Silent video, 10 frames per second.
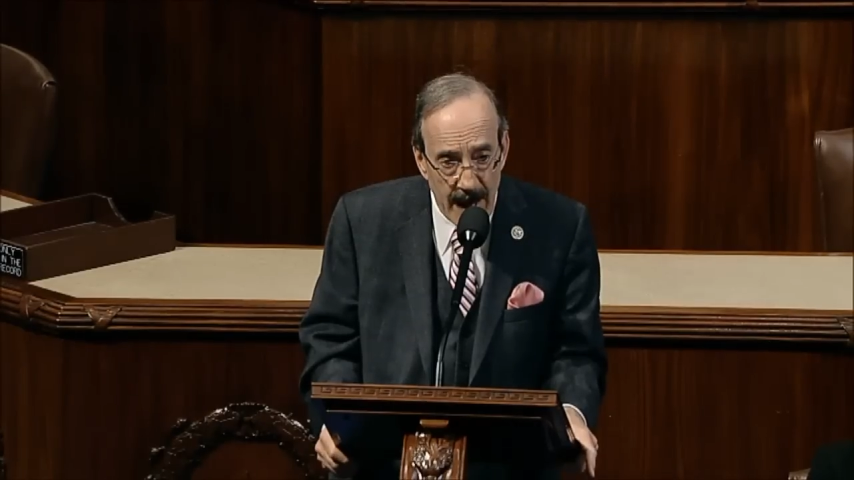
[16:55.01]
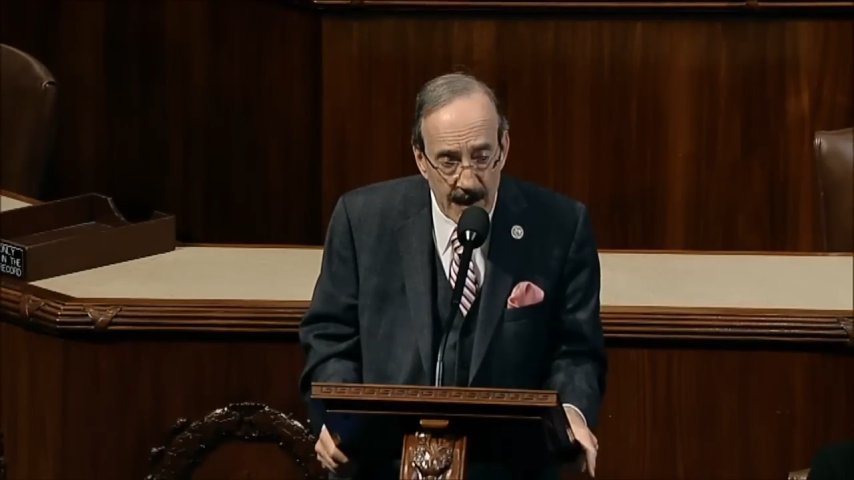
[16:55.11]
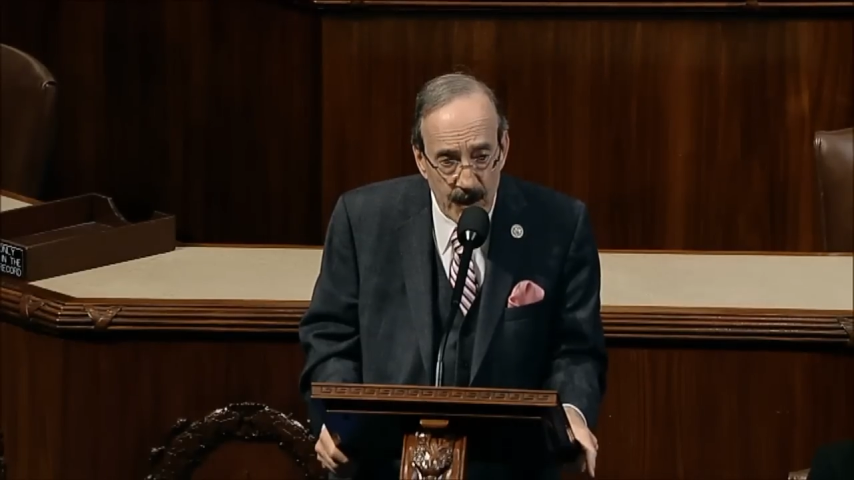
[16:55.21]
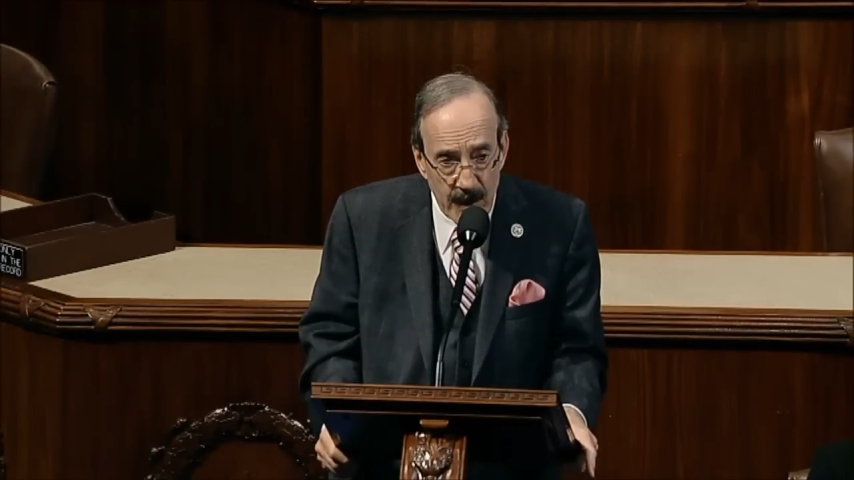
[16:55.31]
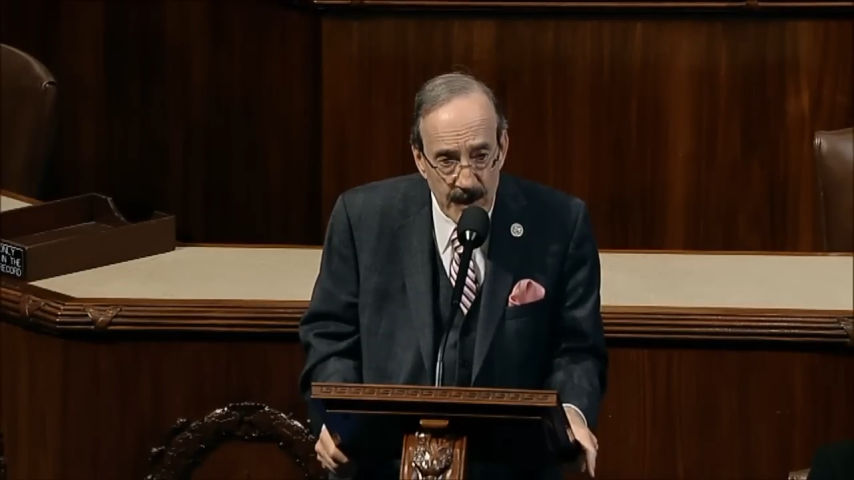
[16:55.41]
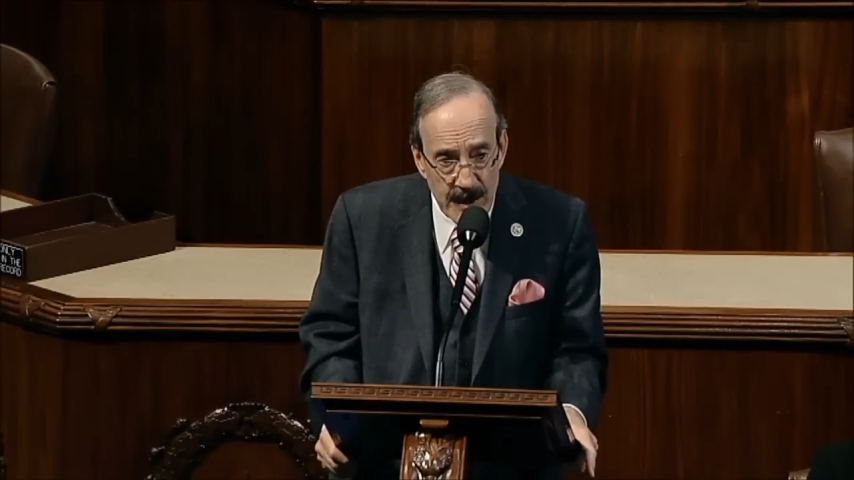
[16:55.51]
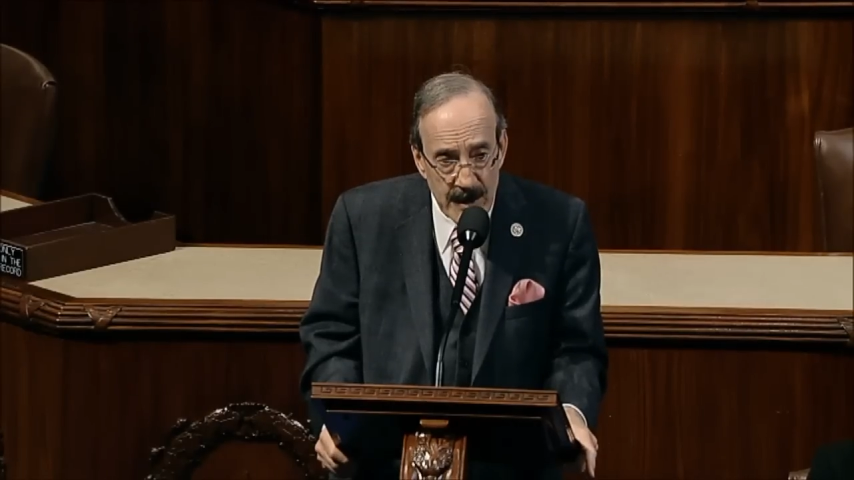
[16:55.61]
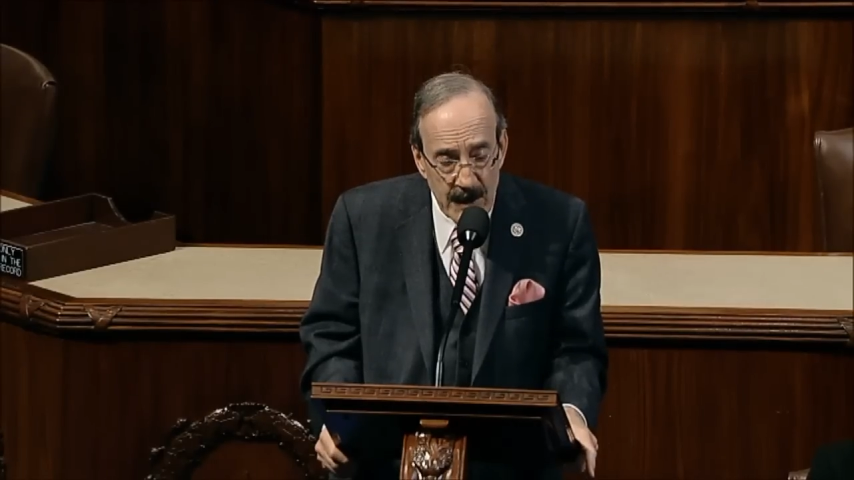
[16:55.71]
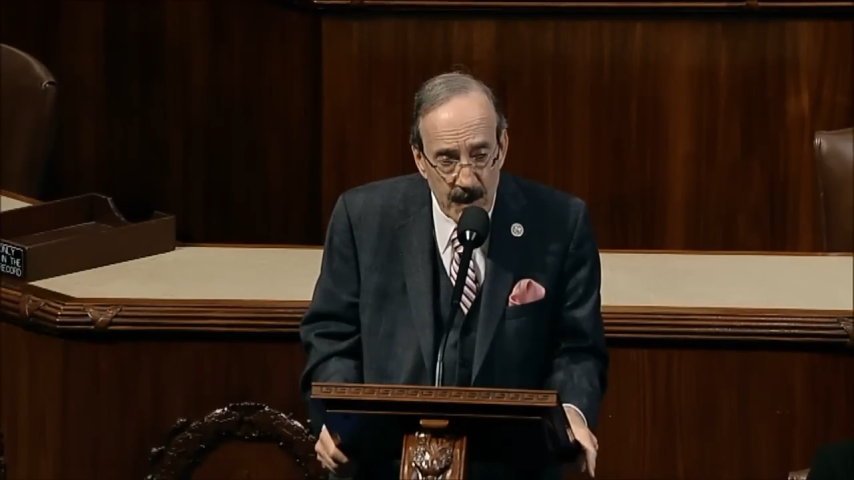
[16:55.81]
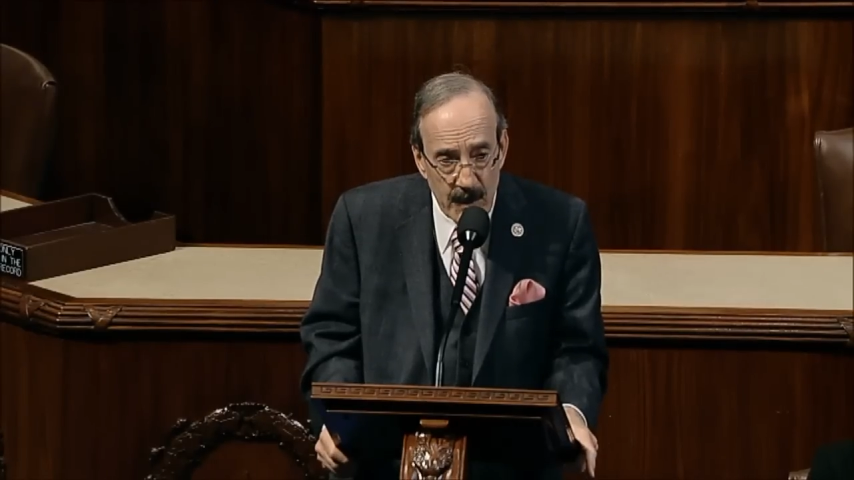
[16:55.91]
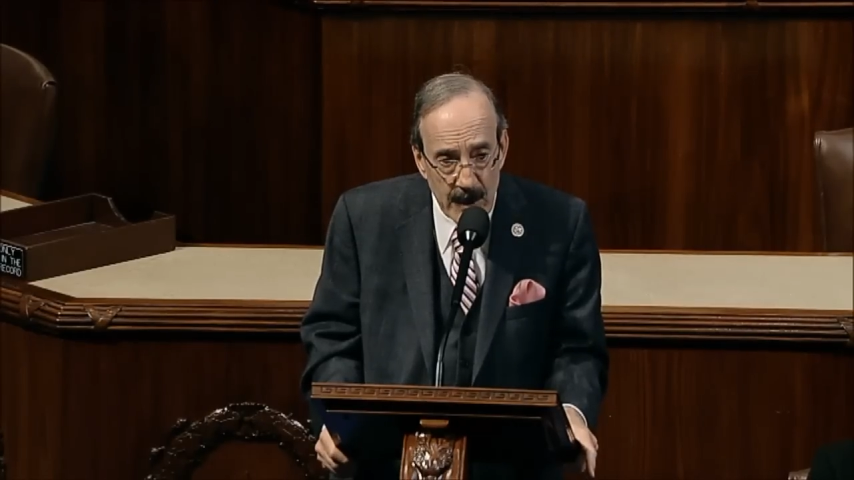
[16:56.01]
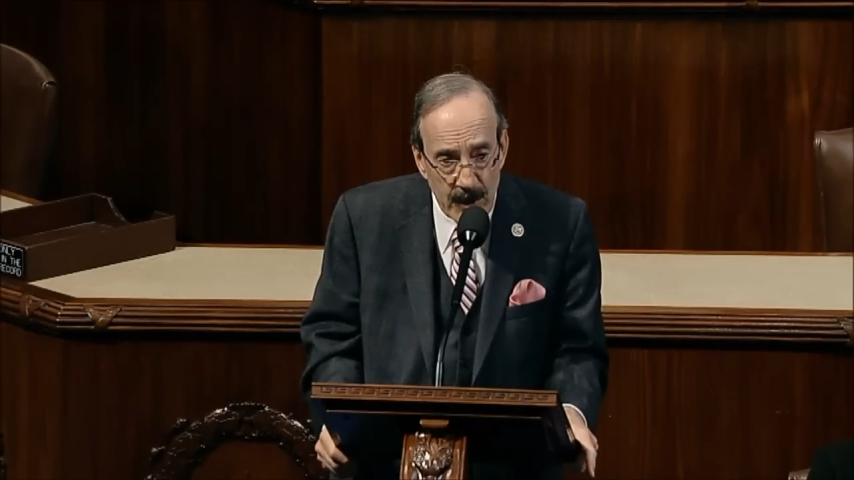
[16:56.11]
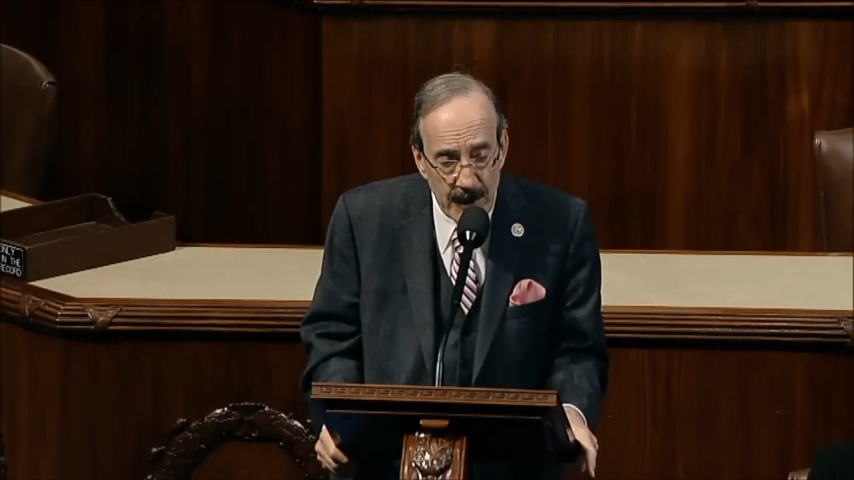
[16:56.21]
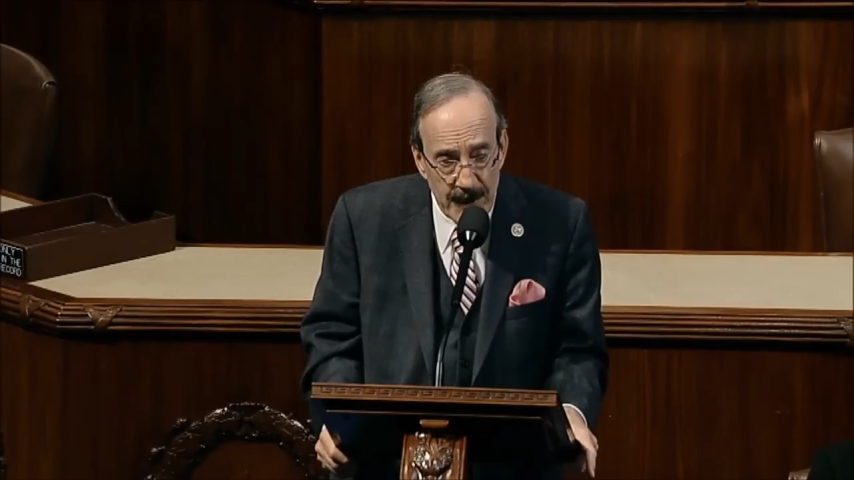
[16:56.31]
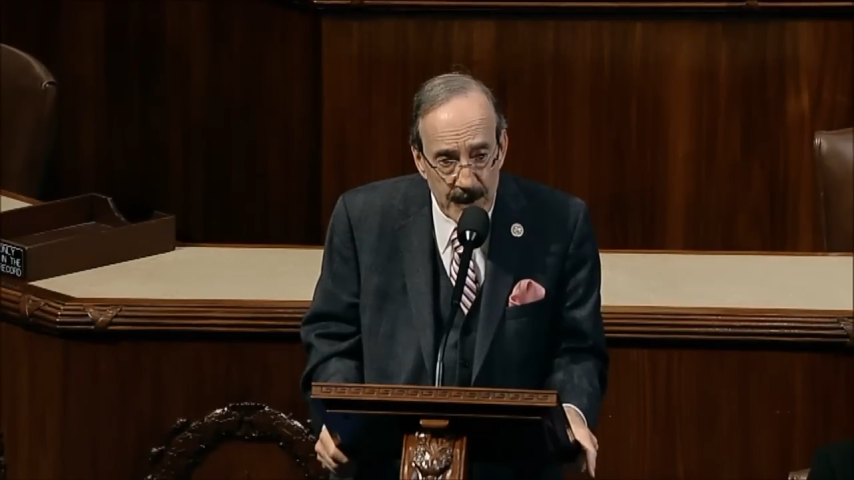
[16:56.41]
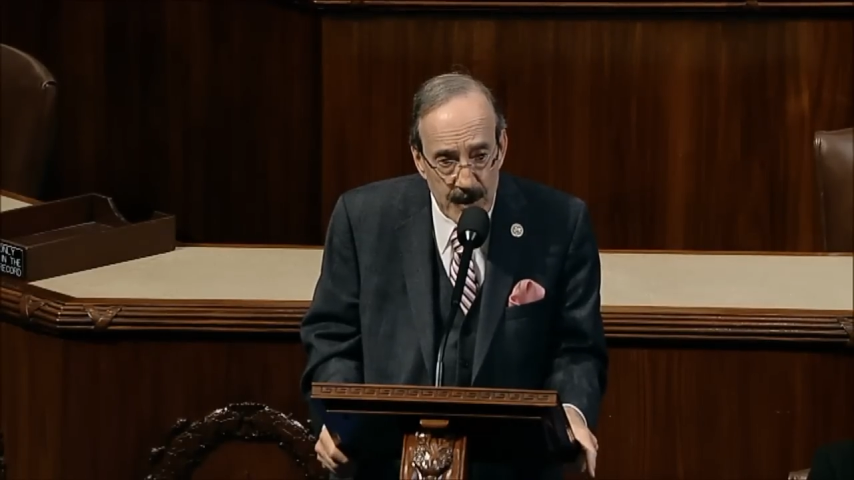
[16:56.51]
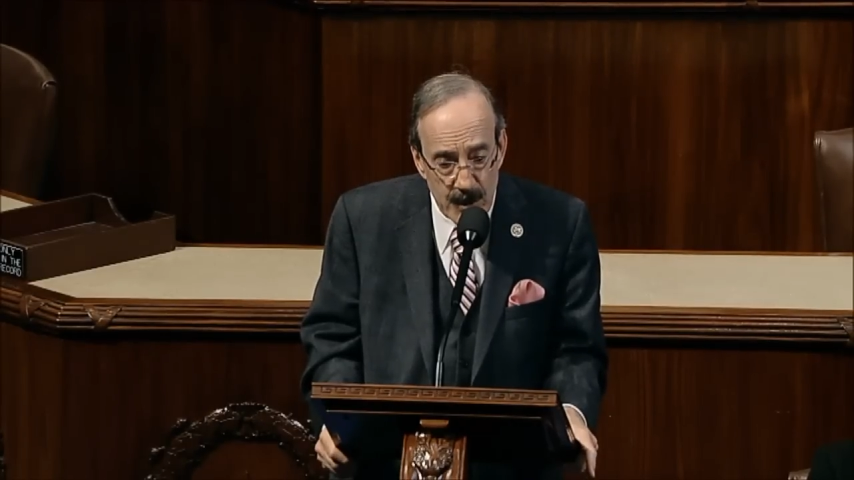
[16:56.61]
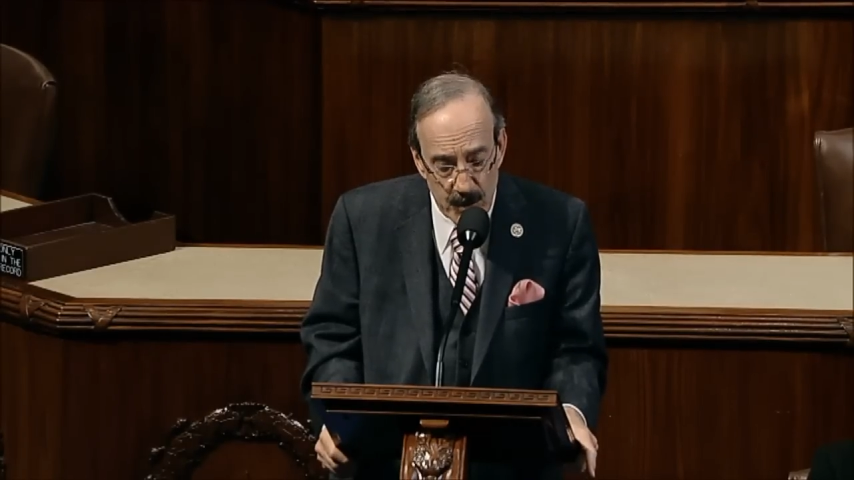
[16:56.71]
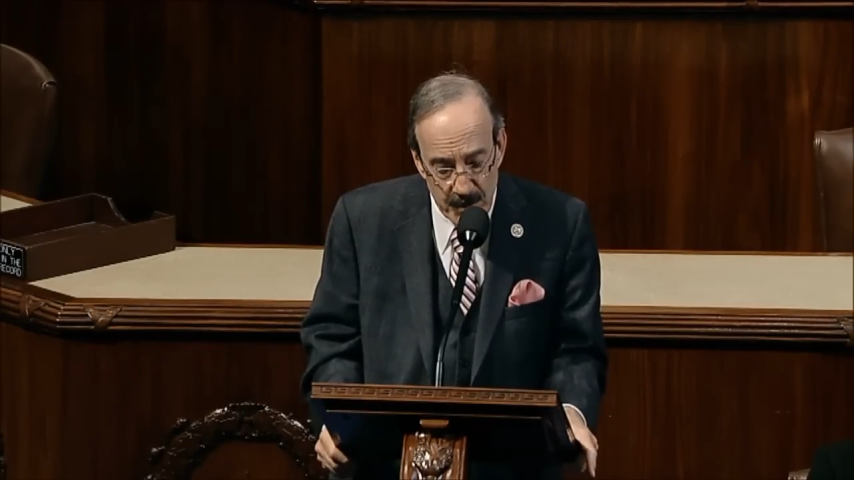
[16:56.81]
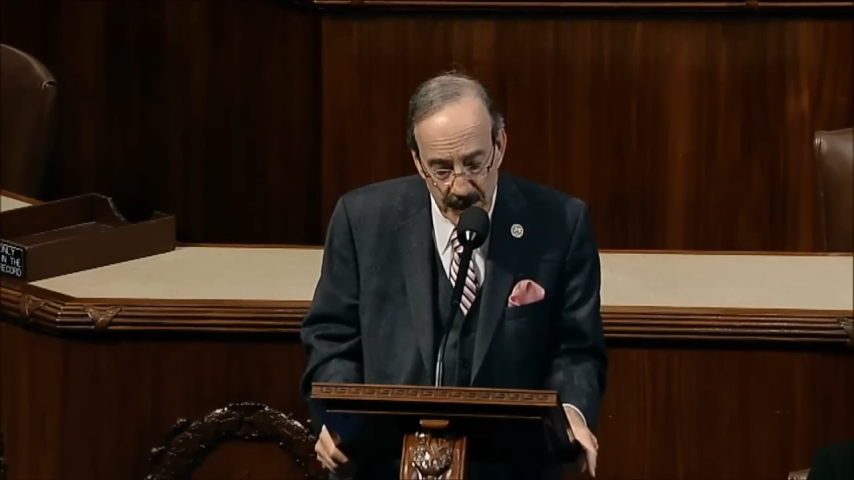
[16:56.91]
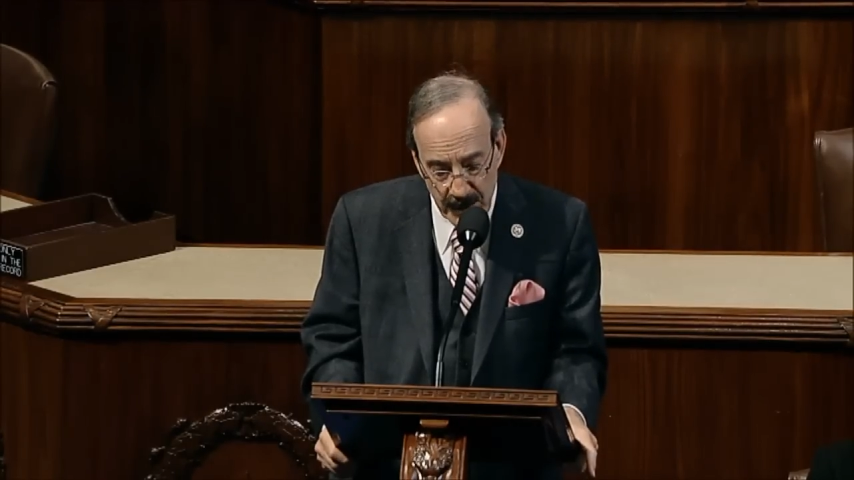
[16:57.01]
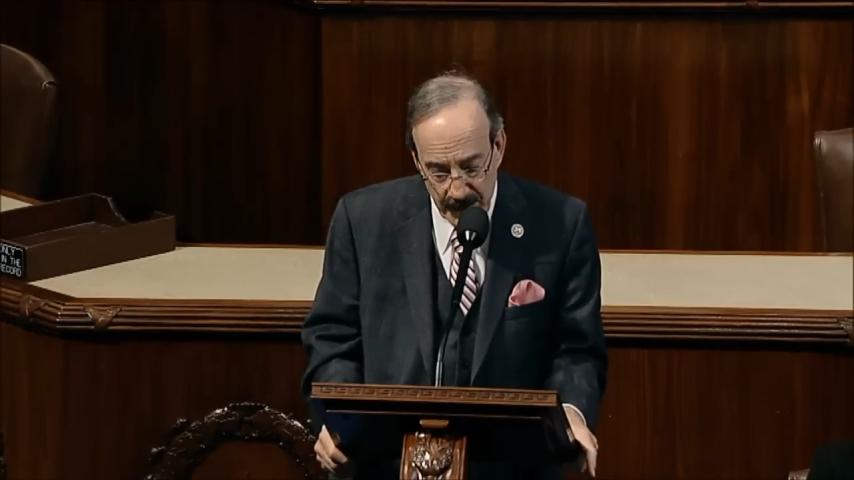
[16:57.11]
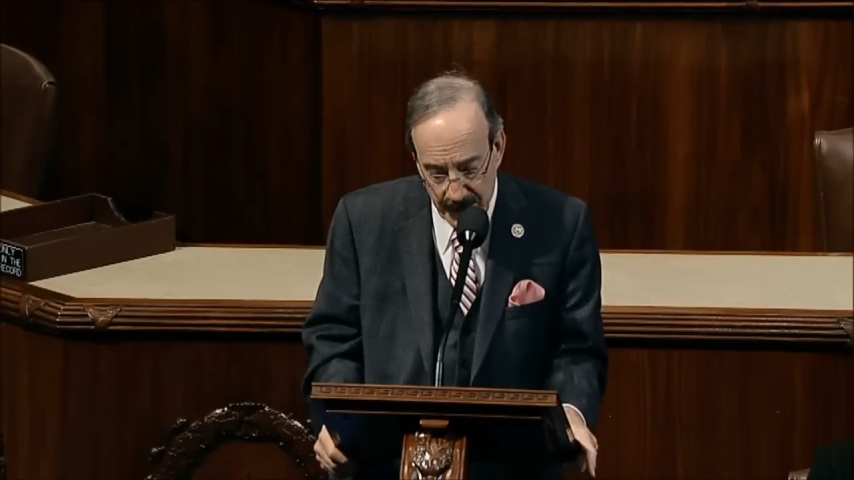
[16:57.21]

And what do we see when we look at this new bill